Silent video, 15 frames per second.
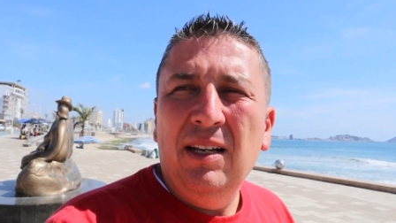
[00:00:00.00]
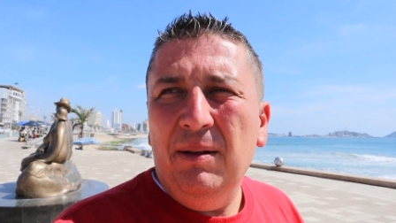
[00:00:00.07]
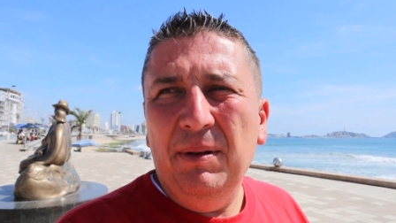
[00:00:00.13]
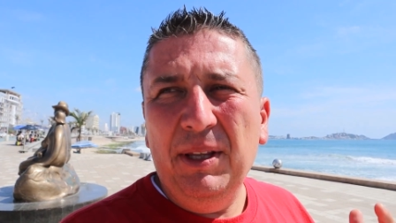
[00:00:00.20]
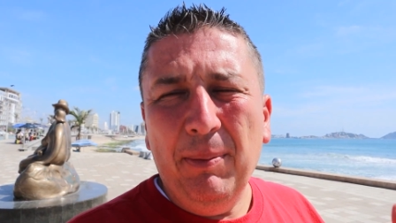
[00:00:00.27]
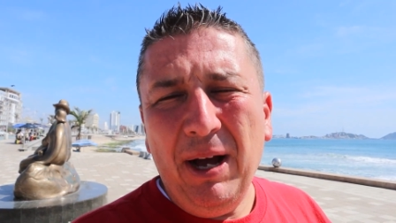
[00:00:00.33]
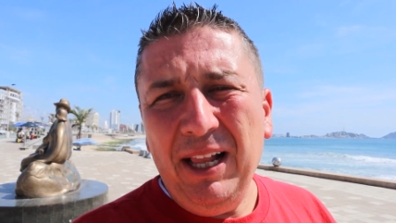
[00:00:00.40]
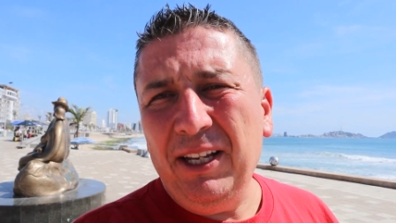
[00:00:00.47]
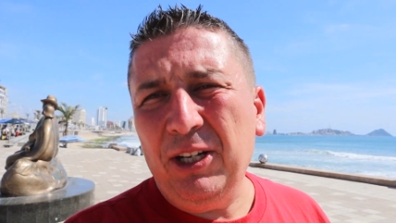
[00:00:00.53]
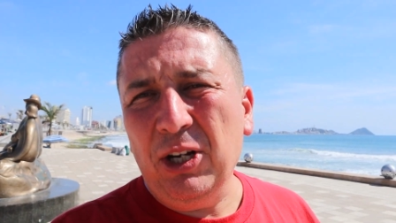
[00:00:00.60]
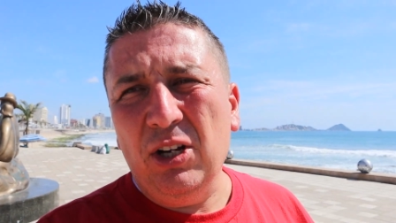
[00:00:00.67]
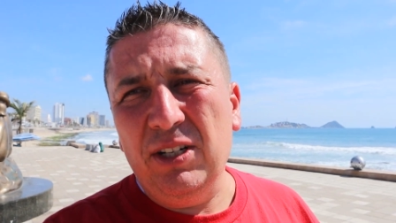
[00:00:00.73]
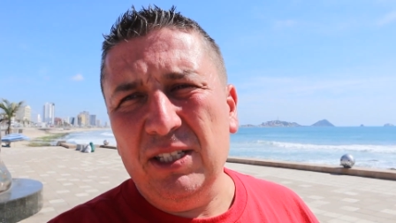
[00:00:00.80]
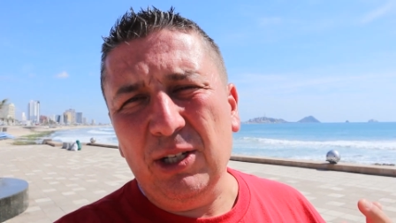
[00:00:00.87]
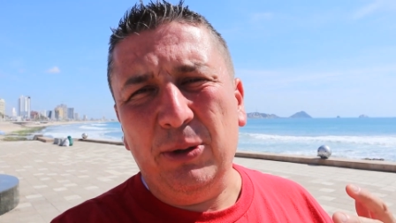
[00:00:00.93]
And the
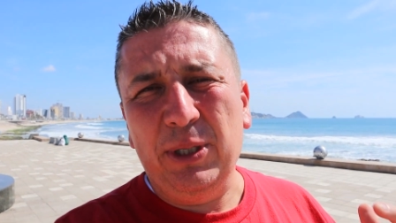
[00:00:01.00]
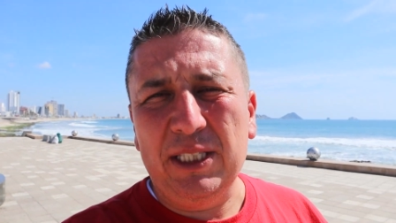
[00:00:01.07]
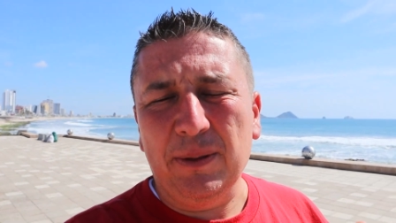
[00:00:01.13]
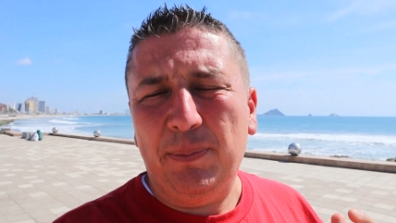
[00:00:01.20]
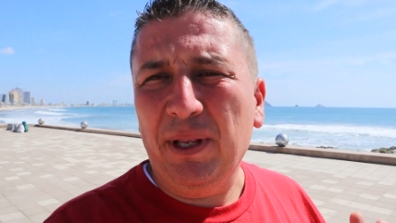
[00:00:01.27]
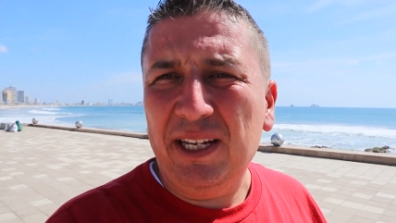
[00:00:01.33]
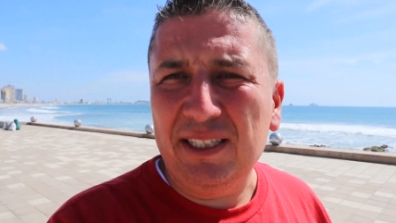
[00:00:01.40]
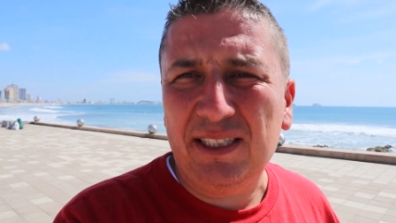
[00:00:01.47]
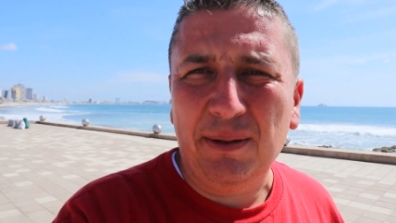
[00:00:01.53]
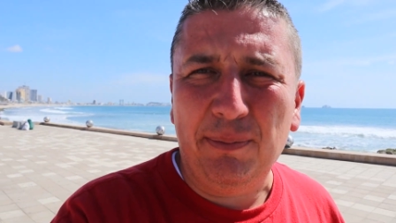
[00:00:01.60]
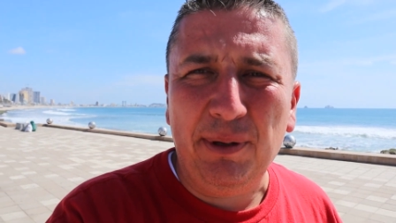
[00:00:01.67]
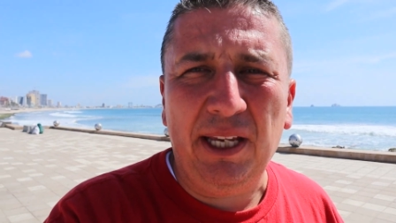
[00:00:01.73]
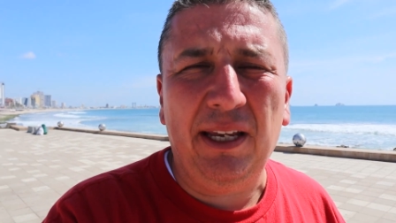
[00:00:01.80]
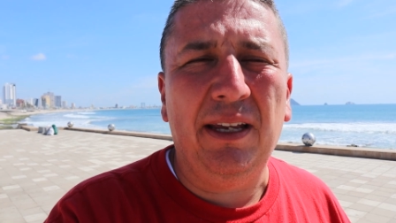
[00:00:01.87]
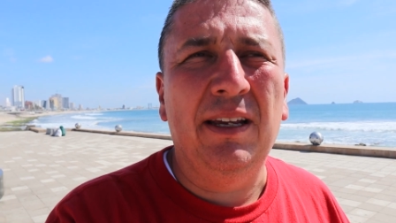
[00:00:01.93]
Malecón is always the place to
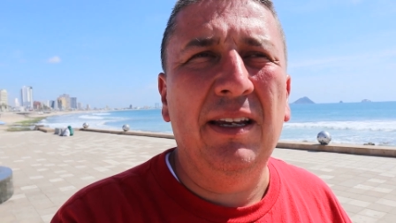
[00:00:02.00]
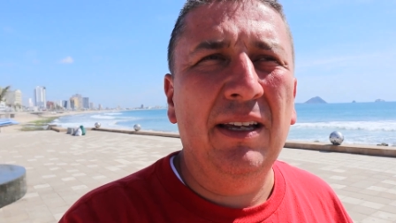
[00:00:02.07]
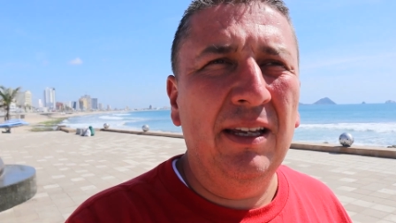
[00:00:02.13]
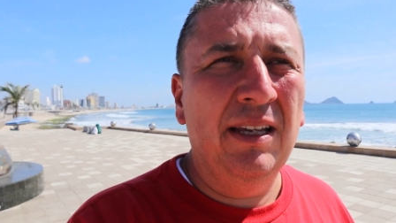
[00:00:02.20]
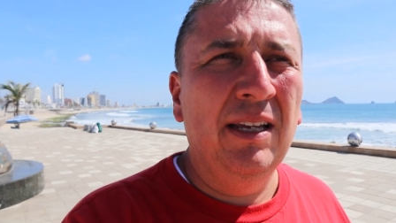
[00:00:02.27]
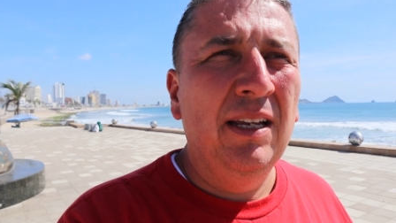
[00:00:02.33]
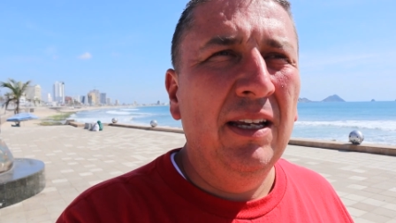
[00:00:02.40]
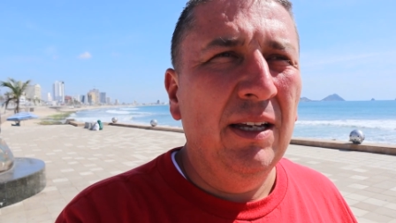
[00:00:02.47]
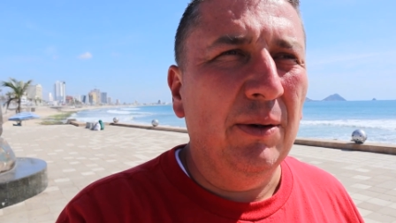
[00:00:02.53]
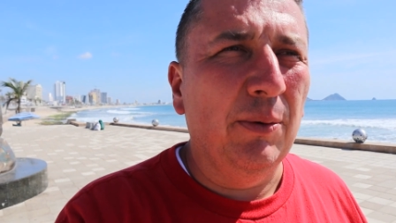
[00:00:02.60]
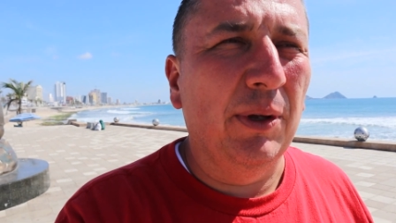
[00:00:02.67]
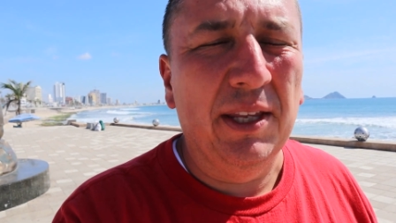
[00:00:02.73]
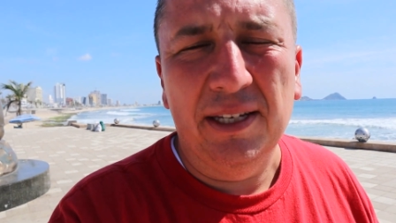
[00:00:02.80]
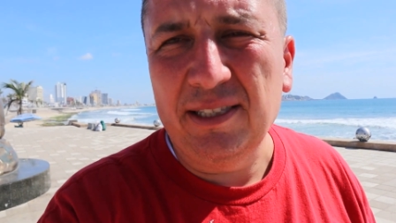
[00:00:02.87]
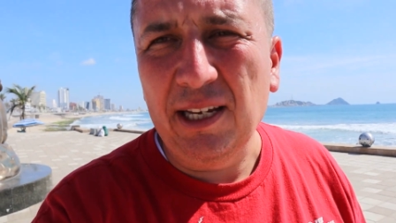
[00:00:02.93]
be
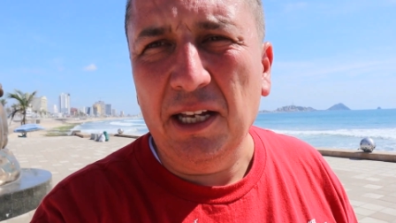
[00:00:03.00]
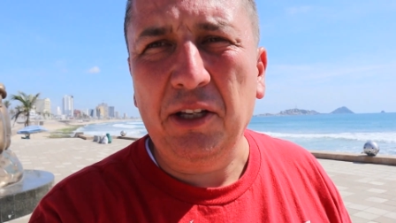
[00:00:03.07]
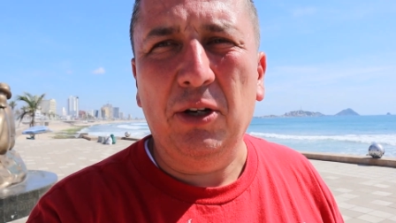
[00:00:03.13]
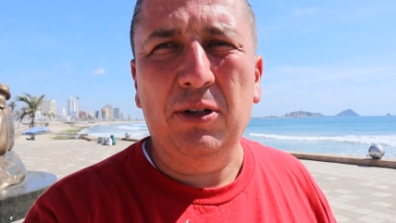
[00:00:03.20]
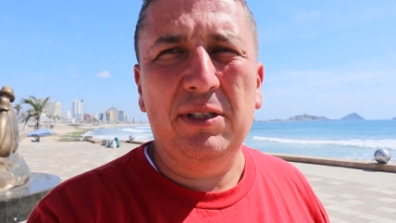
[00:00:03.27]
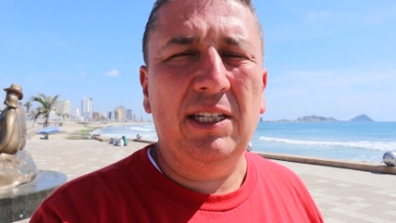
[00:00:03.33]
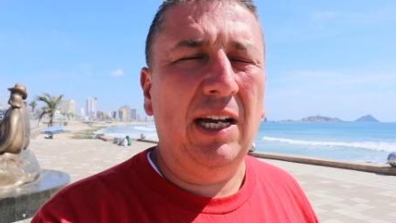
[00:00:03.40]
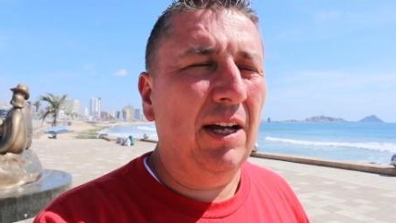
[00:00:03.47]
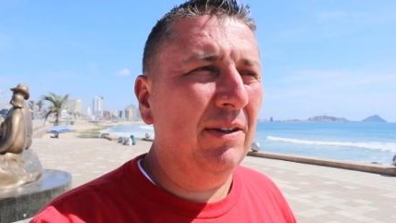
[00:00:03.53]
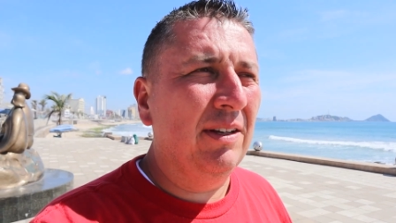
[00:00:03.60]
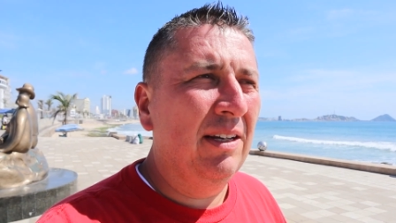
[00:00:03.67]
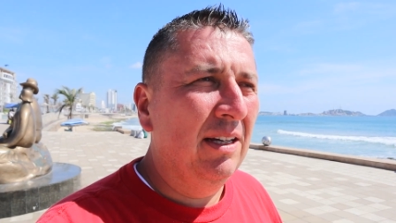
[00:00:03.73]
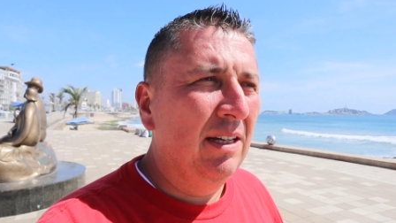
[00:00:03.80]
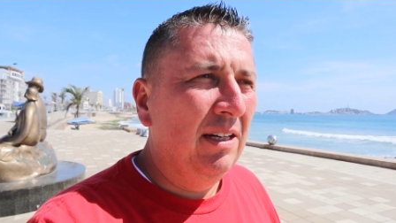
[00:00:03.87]
when the sun goes down.